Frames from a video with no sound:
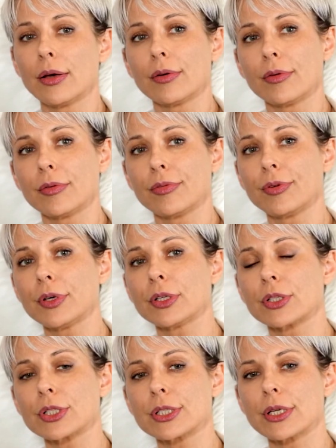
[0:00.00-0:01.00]

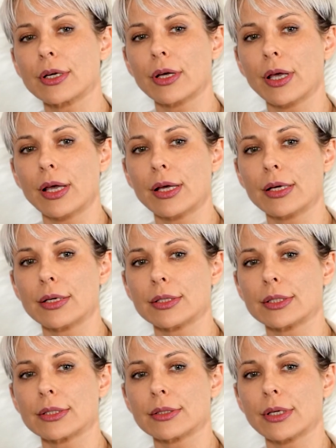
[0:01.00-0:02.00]
Fillers
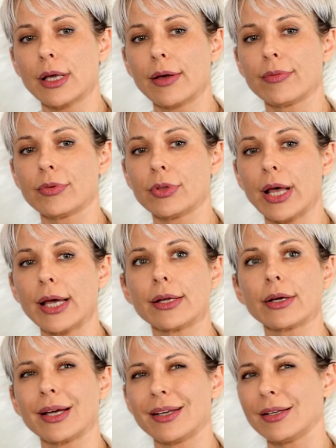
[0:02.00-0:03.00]
have
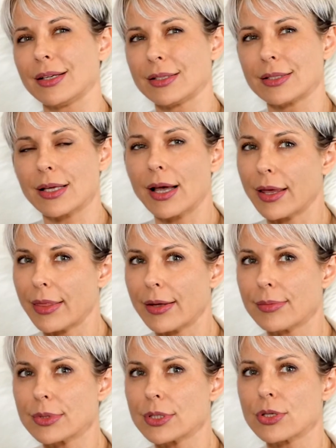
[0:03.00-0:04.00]
lidocaine inside
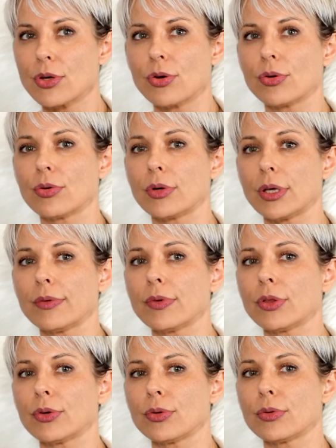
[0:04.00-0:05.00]
them, so
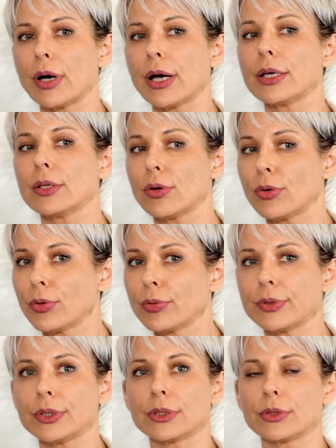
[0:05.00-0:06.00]
even though I
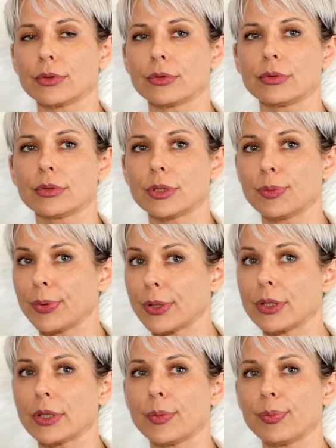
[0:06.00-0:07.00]
always
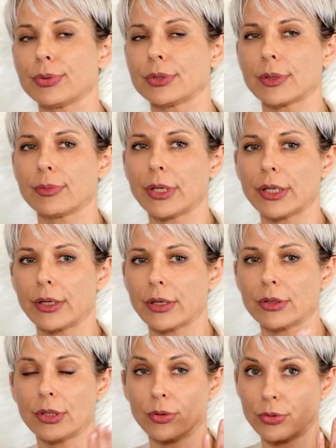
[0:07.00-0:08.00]
typically put some
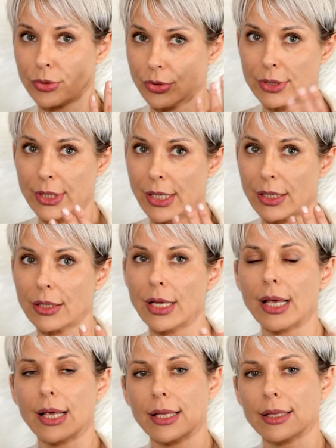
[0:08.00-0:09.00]
lidocaine on your skin,
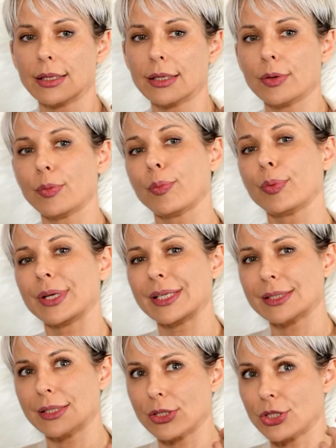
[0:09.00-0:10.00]
when
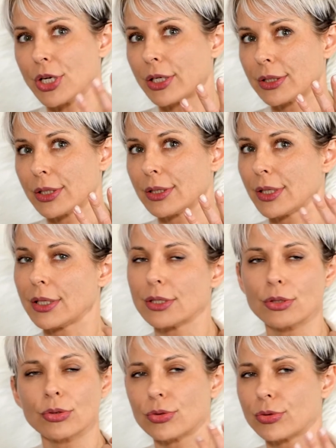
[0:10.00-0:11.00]
it's injected, it's
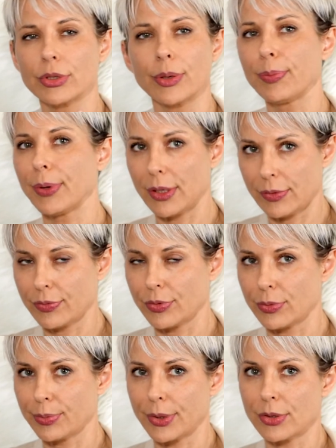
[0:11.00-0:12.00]
not really
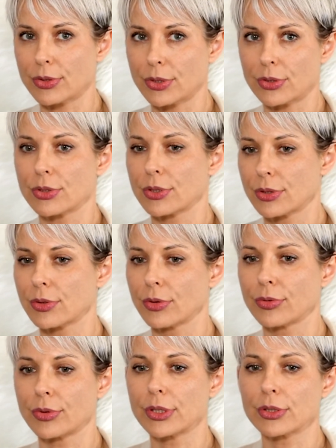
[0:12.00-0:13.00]
painful because
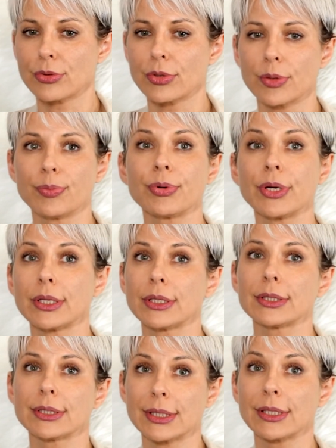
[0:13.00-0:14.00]
it's already
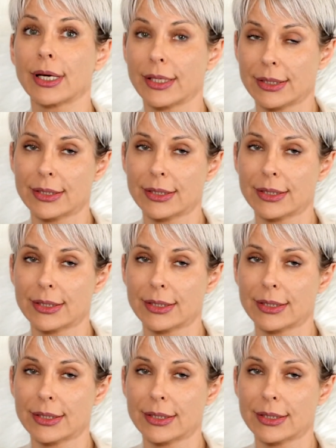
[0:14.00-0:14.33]
pre-anesthetized.